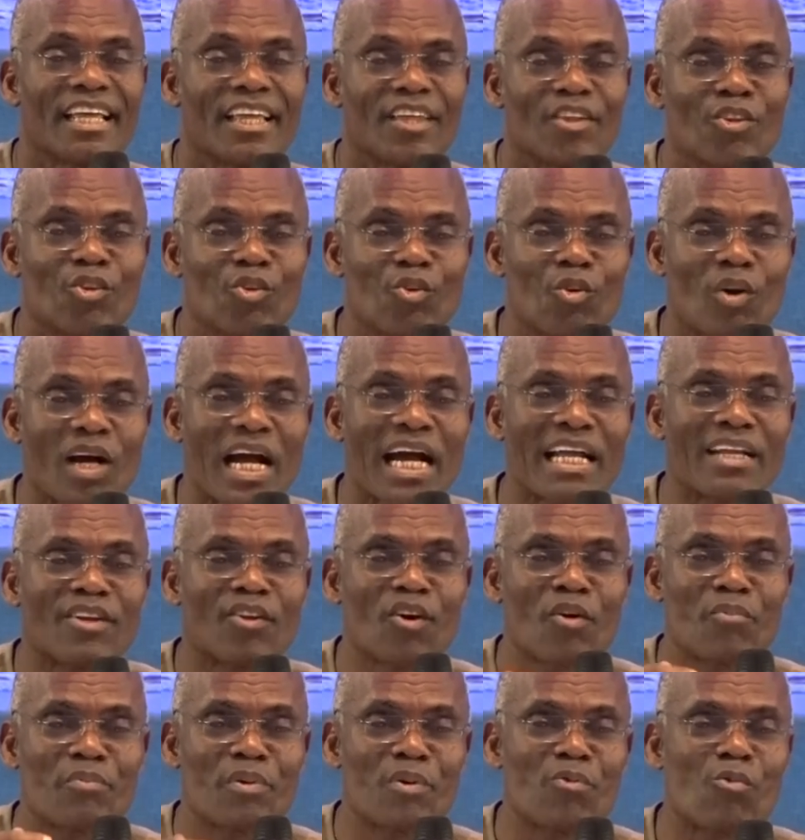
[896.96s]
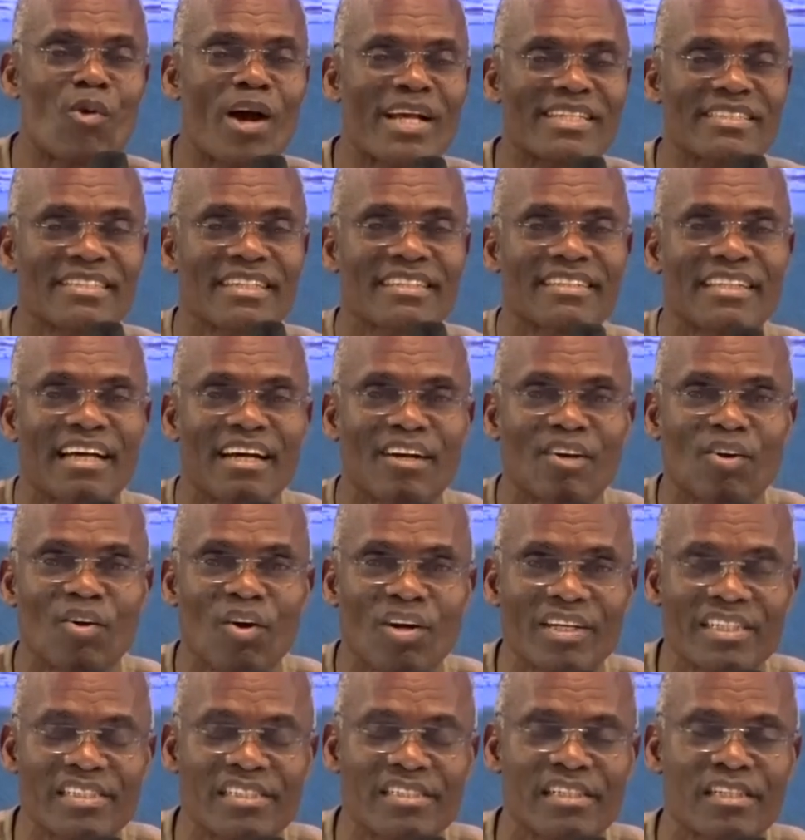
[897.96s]
you cannot be wiser than
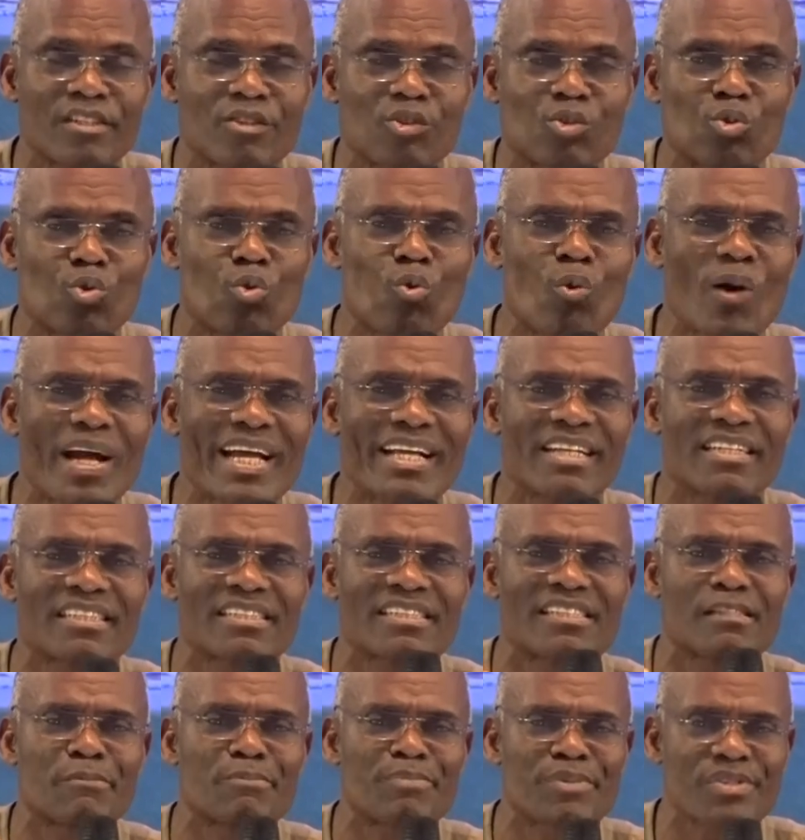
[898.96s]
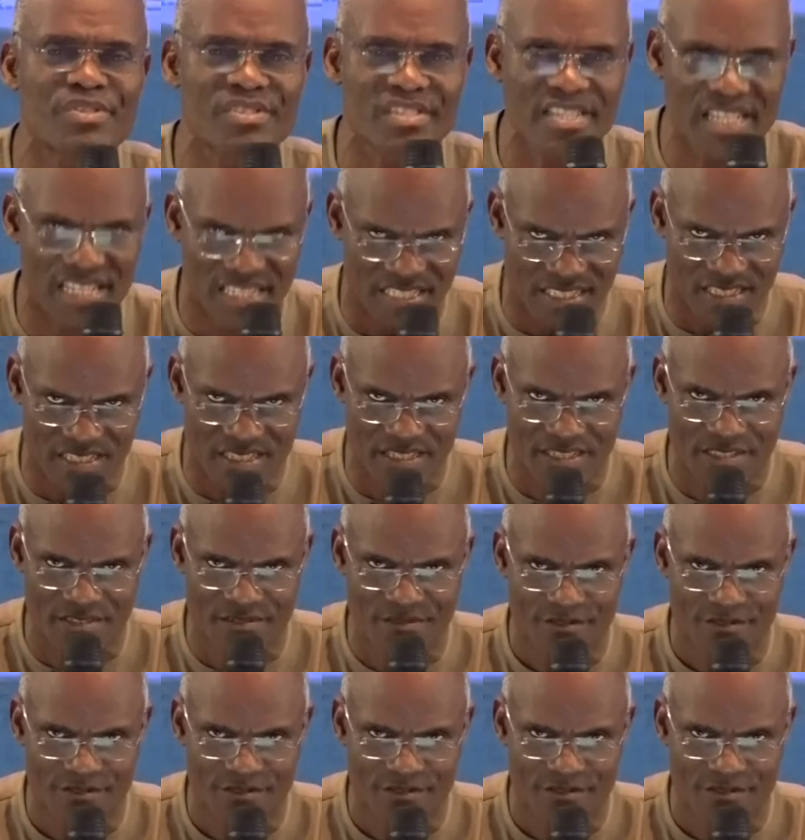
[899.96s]
God. He said 20%,